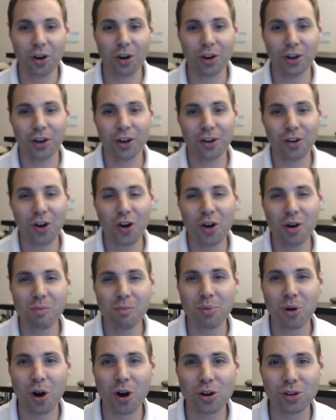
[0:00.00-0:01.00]
or your
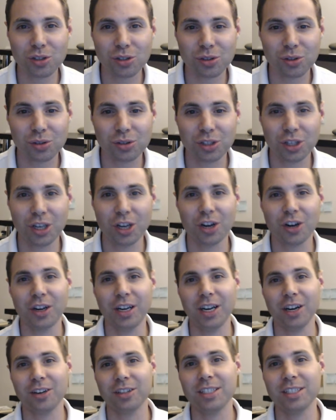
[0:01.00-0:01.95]
own personal security,